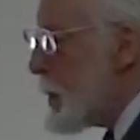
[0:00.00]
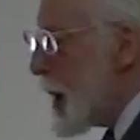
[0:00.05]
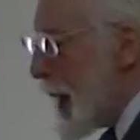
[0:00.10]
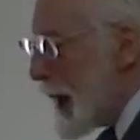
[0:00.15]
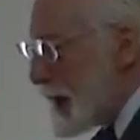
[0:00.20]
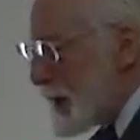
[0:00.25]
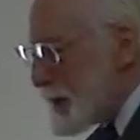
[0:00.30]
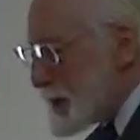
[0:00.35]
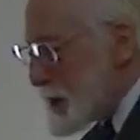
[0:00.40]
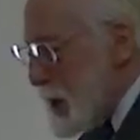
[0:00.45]

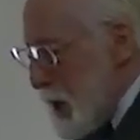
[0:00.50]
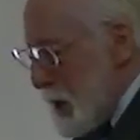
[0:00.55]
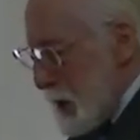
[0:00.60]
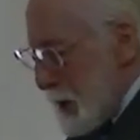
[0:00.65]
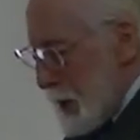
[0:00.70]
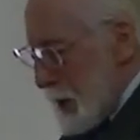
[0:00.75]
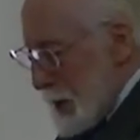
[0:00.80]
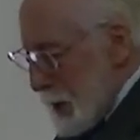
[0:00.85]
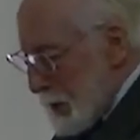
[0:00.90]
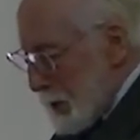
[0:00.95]
met
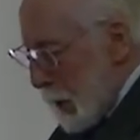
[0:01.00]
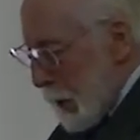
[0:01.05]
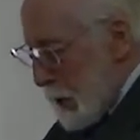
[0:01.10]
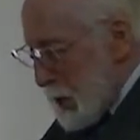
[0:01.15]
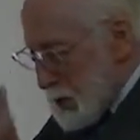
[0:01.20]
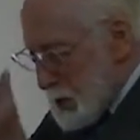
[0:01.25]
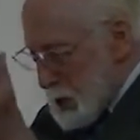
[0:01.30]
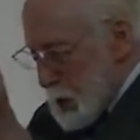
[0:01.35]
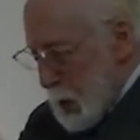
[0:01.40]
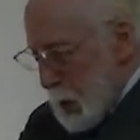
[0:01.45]

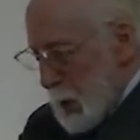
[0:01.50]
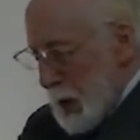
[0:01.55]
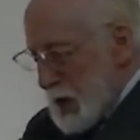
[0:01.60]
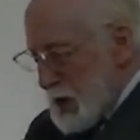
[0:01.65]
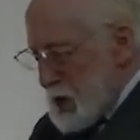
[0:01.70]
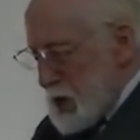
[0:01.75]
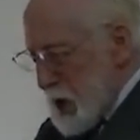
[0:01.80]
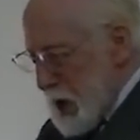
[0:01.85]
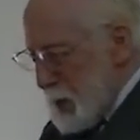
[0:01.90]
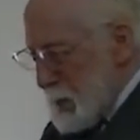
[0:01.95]
those who were
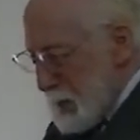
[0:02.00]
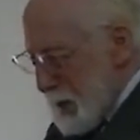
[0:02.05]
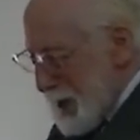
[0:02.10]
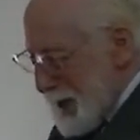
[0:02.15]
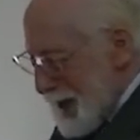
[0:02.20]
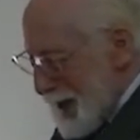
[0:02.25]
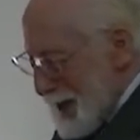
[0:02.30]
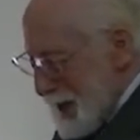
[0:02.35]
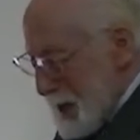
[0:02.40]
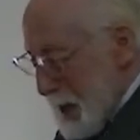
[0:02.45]

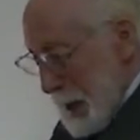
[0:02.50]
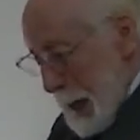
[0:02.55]
deeply,